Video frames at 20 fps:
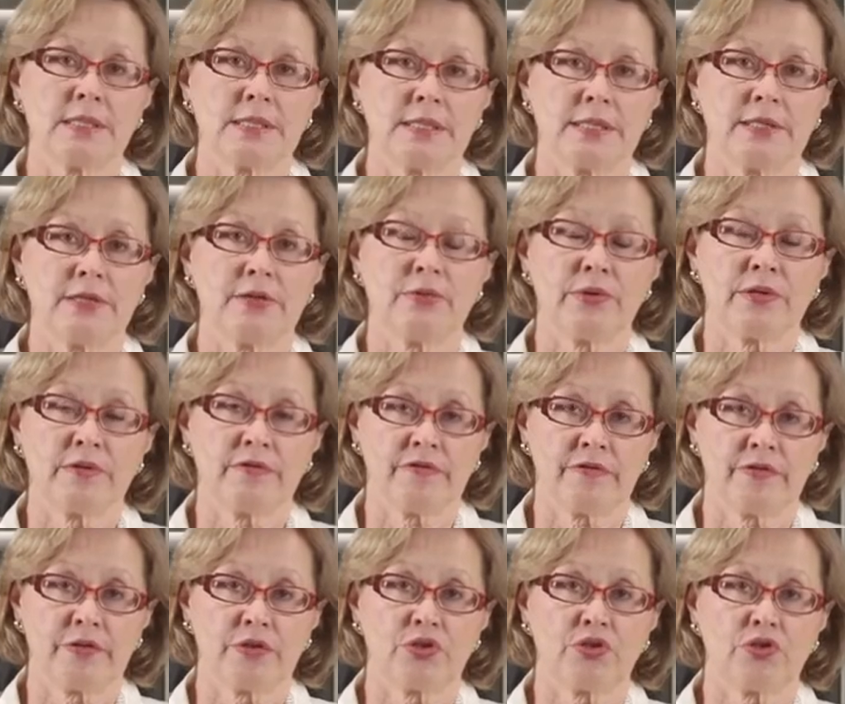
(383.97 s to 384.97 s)
searing
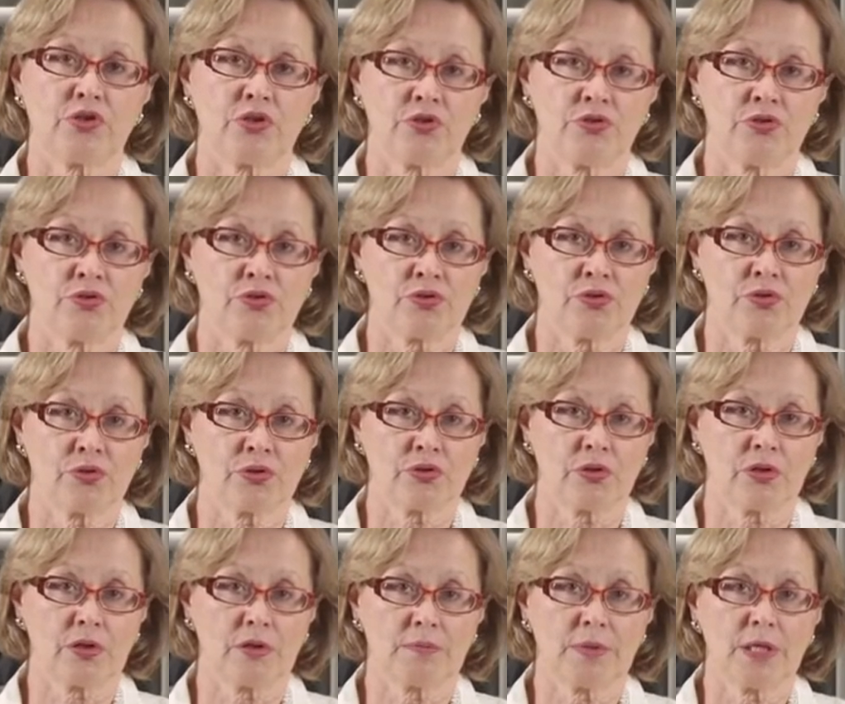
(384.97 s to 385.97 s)
fish on your
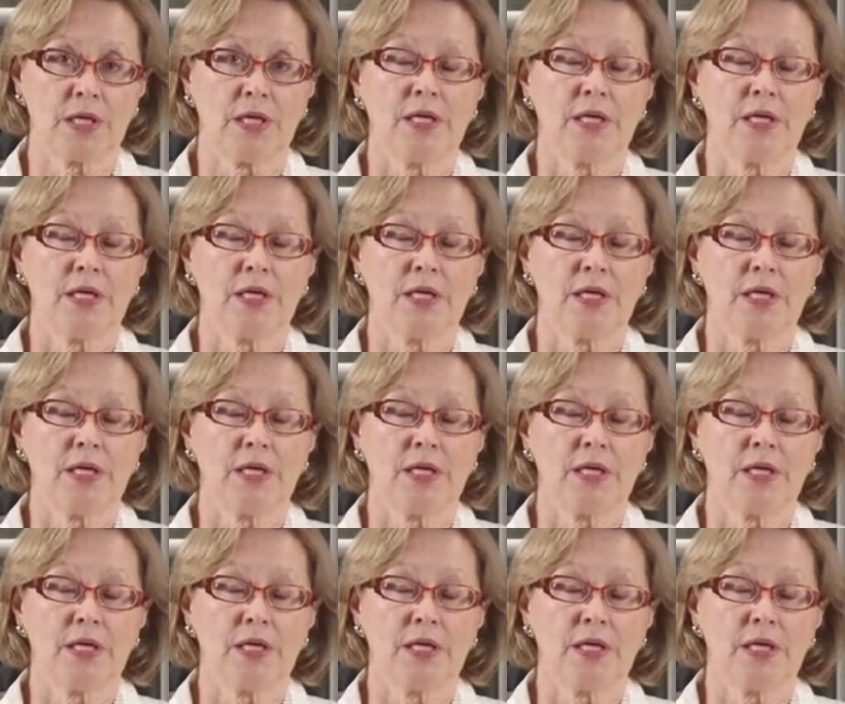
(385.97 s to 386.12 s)
cooktop,